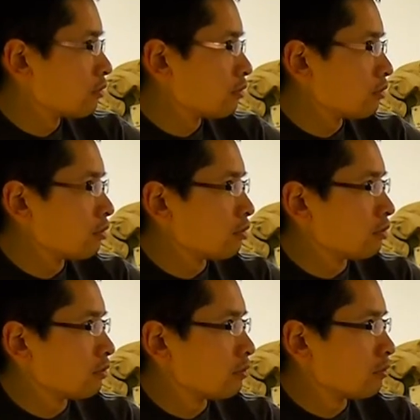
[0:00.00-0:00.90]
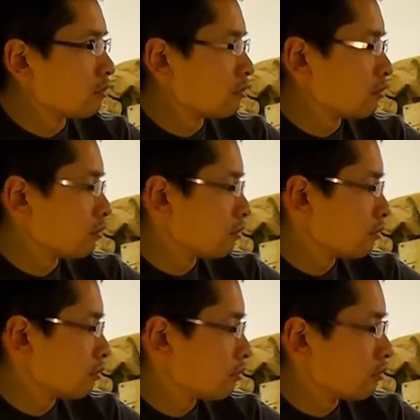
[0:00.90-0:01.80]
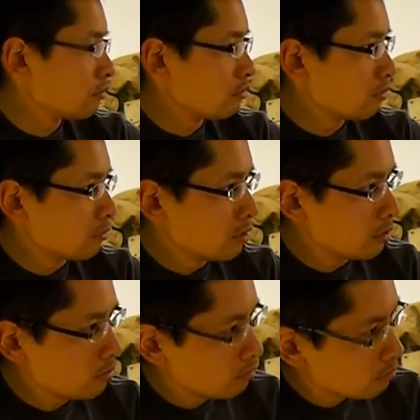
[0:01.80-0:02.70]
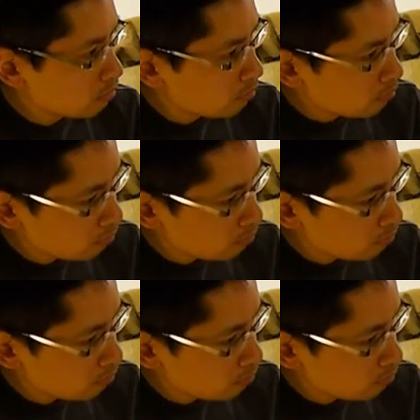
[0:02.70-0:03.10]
No words are spoken by the person on screen.